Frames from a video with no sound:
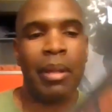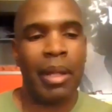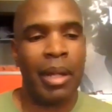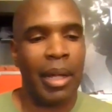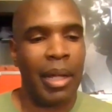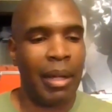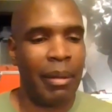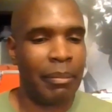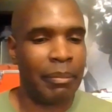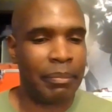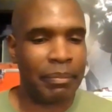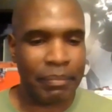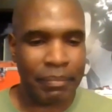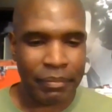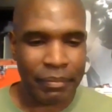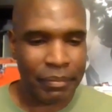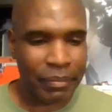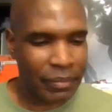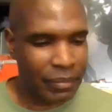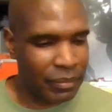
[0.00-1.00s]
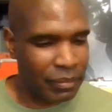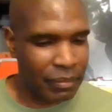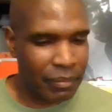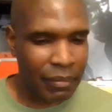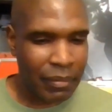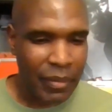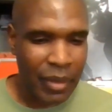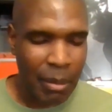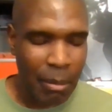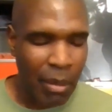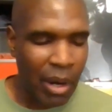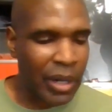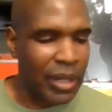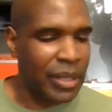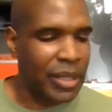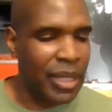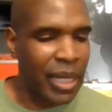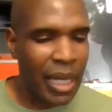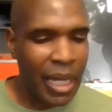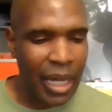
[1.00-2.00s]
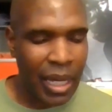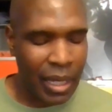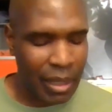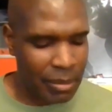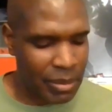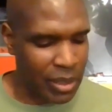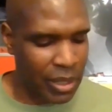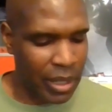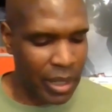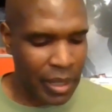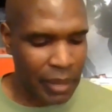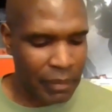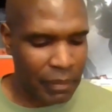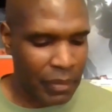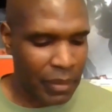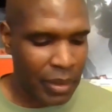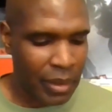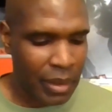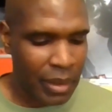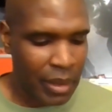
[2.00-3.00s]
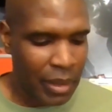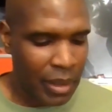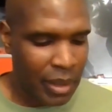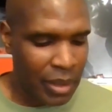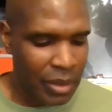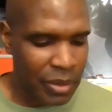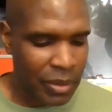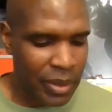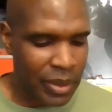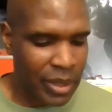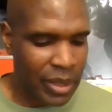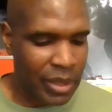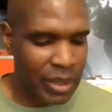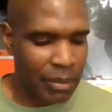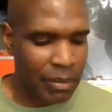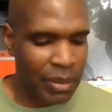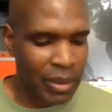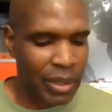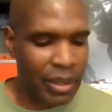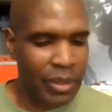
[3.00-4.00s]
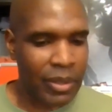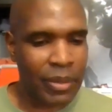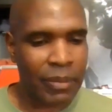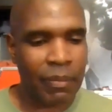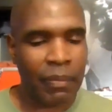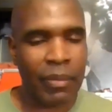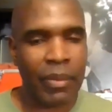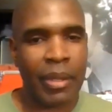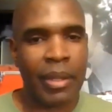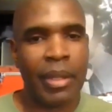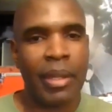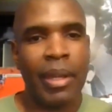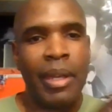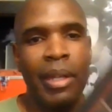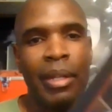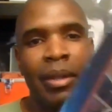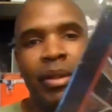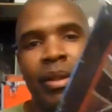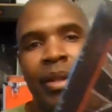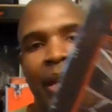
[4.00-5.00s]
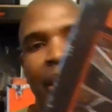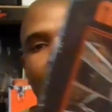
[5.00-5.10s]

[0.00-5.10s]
Marcus King. I'm sorry. I was gonna say something else. This is